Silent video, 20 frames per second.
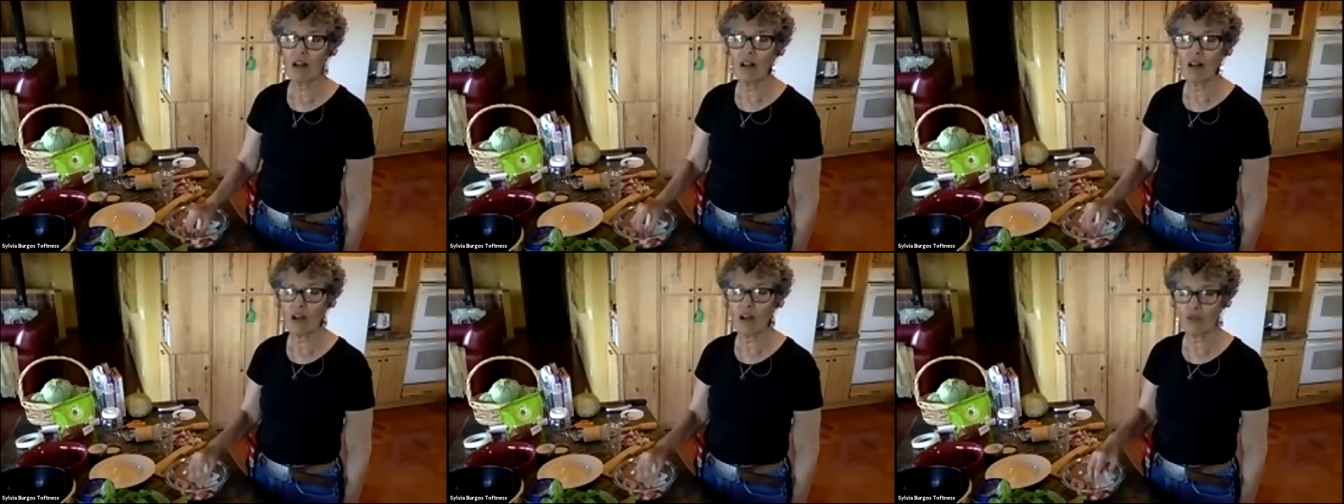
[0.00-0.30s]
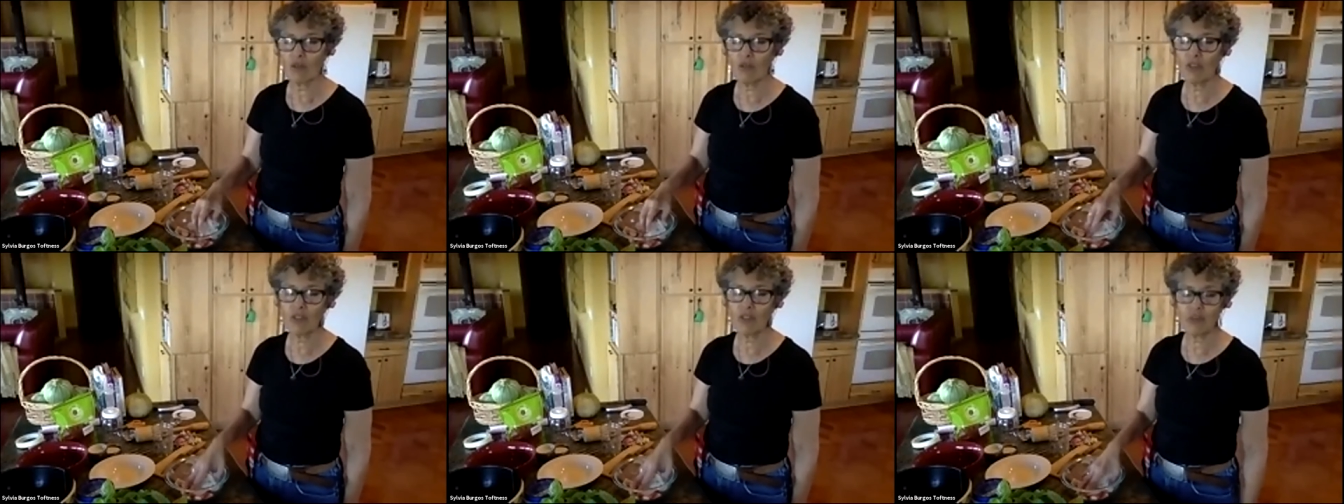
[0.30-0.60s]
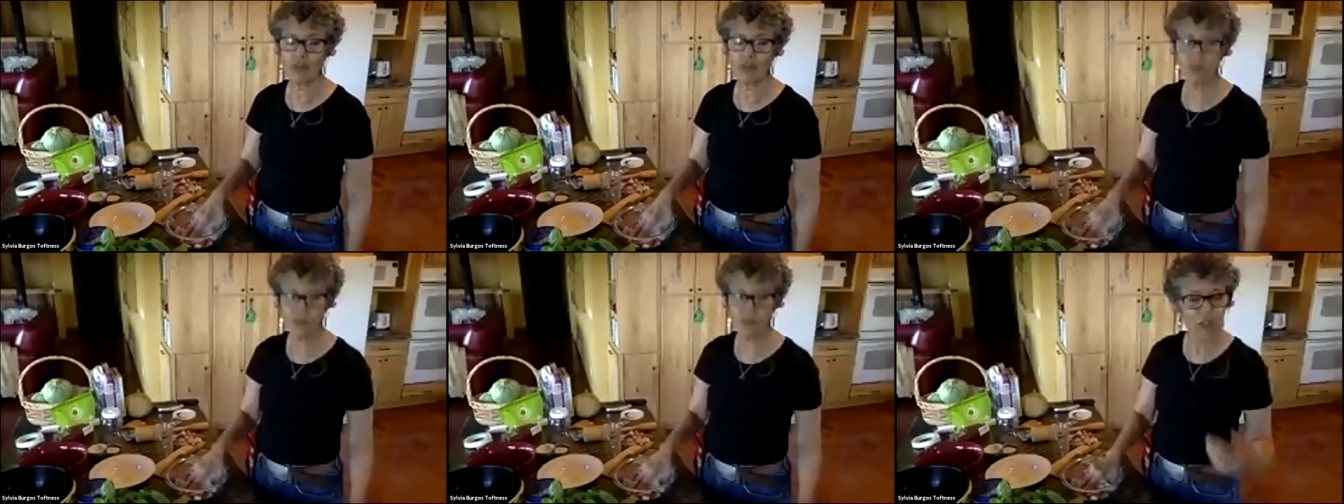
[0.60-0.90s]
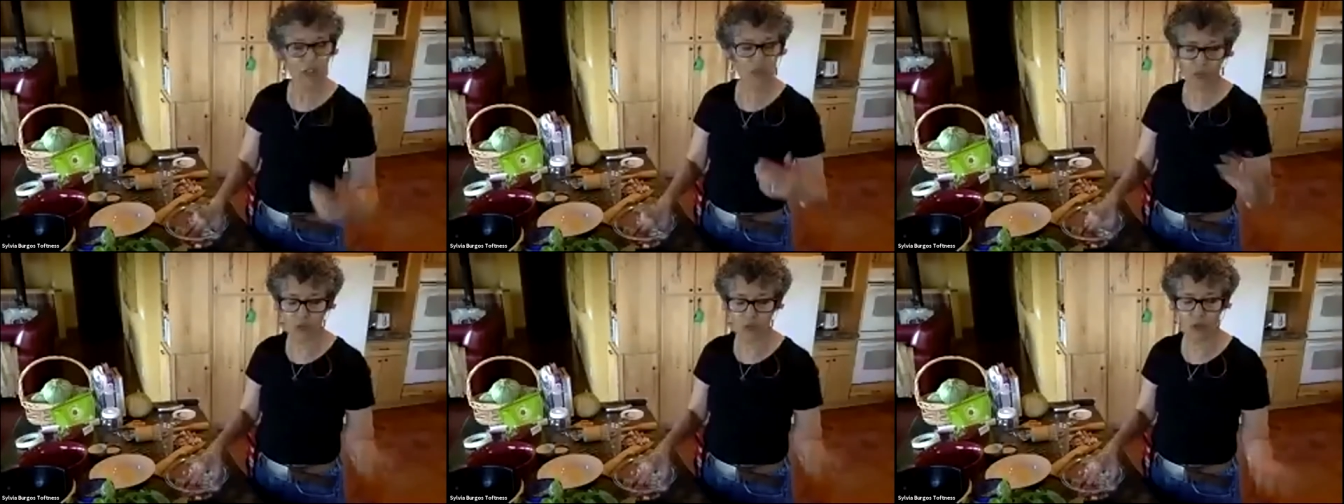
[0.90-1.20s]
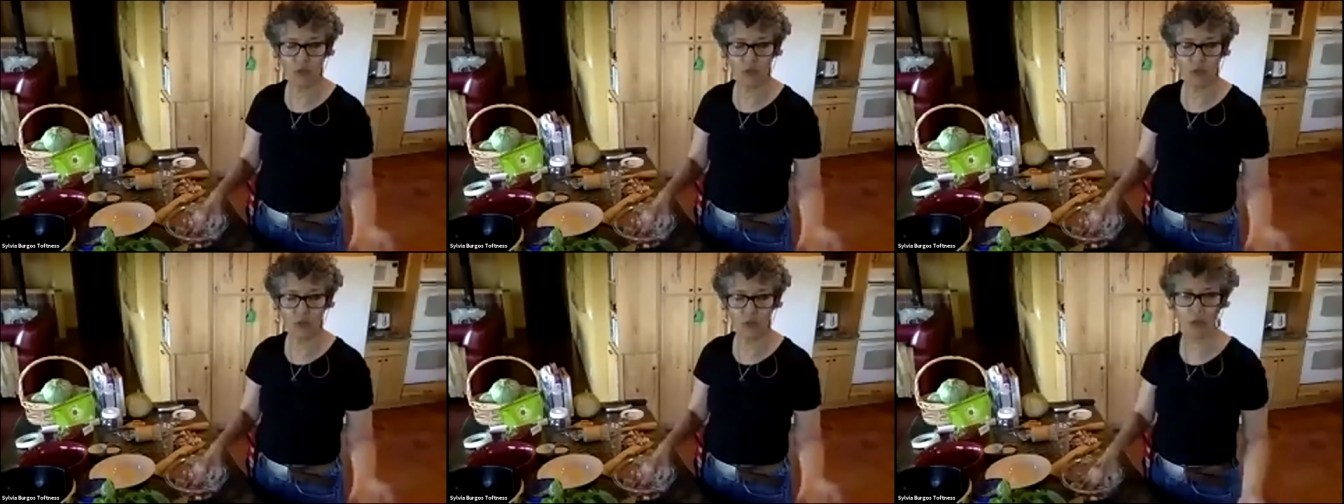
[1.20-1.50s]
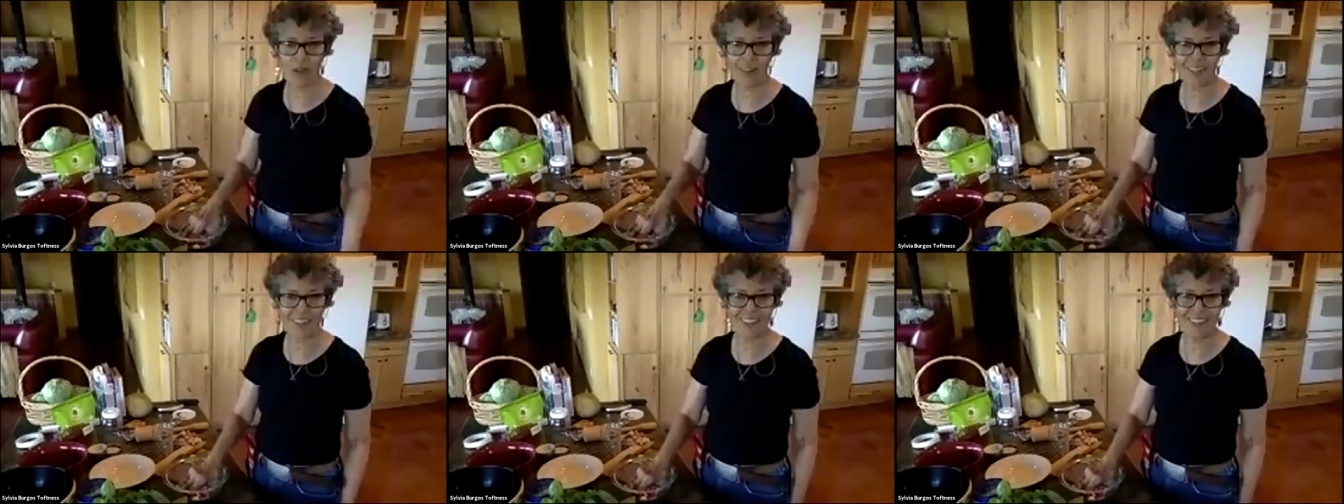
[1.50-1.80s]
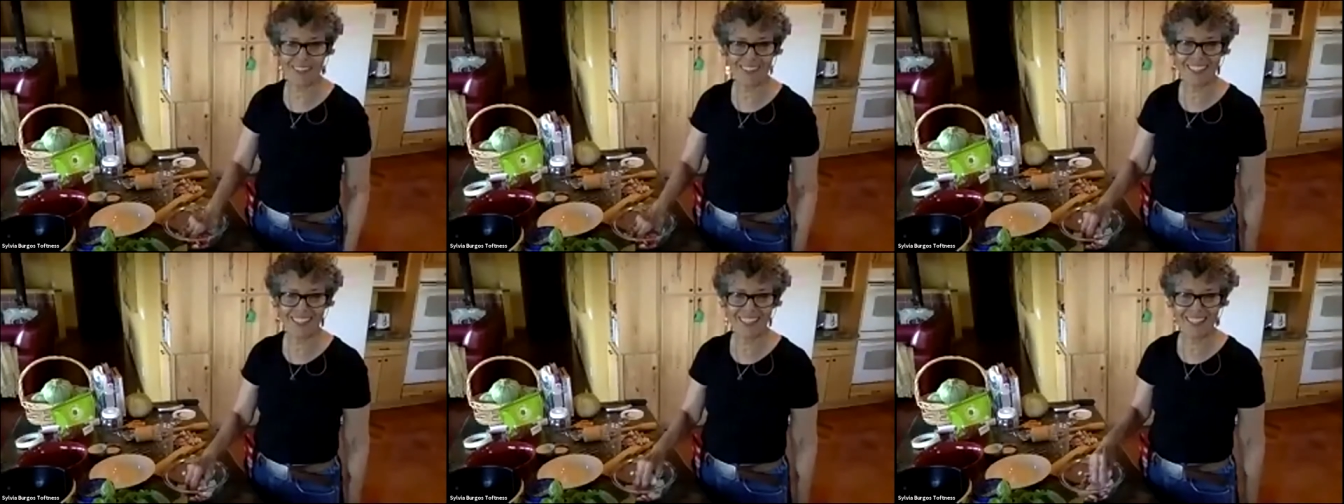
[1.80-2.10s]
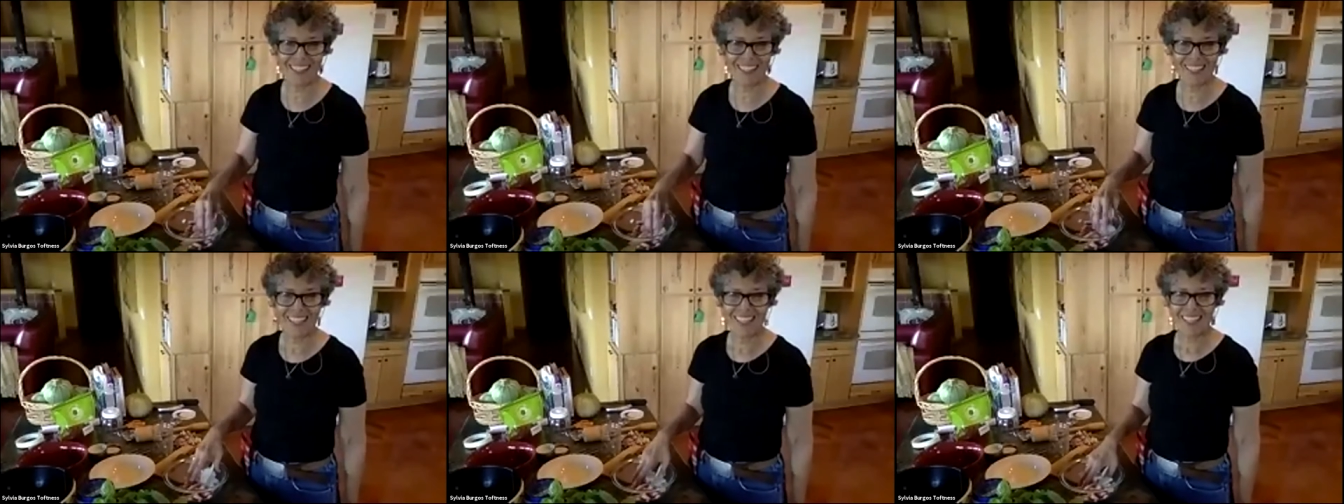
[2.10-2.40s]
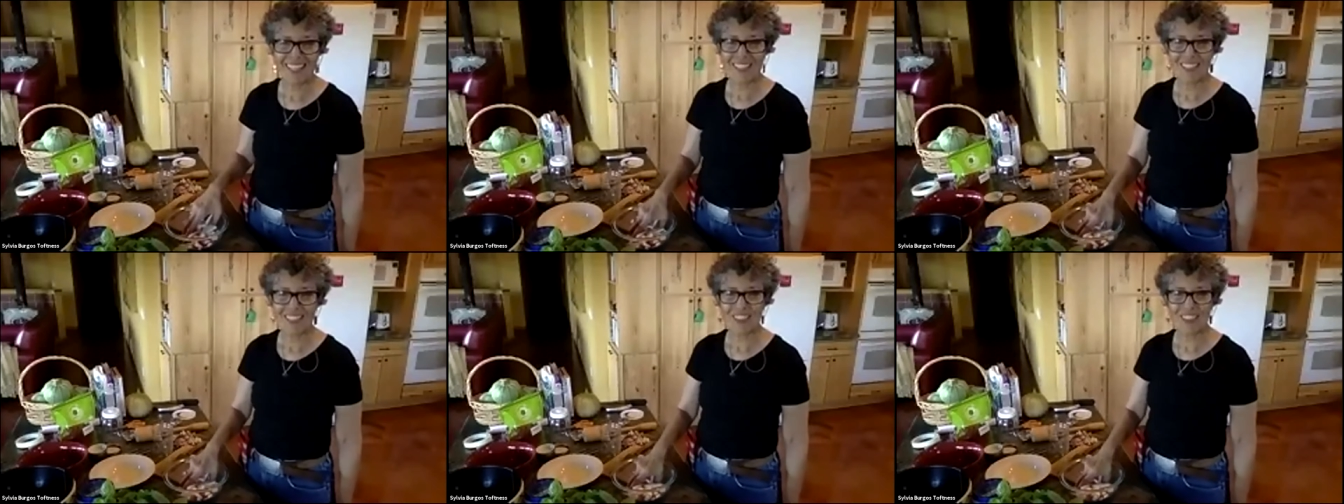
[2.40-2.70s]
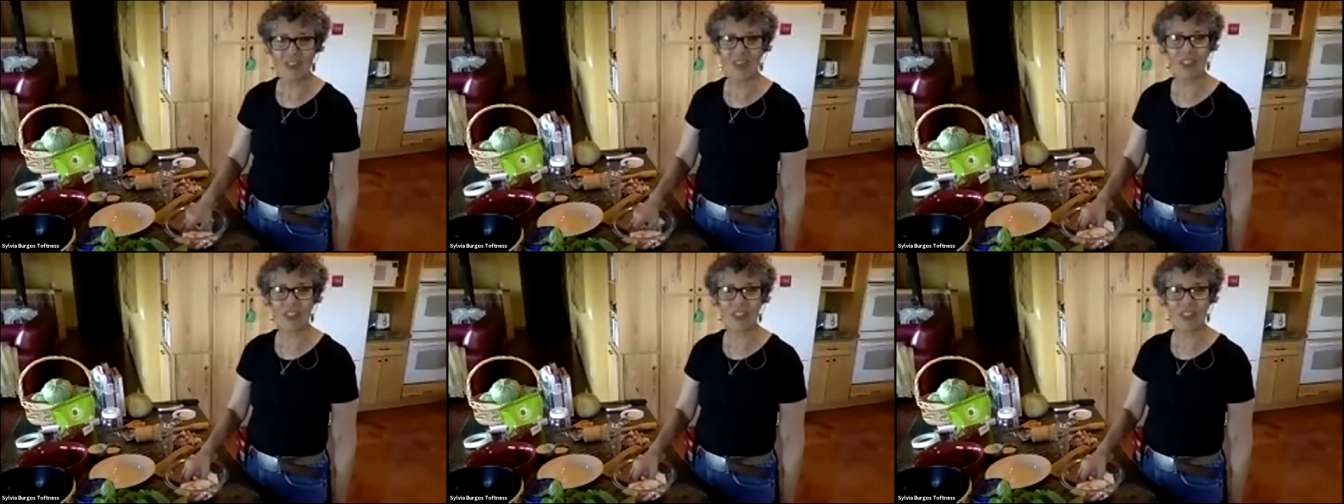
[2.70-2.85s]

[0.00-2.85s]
of this final food product so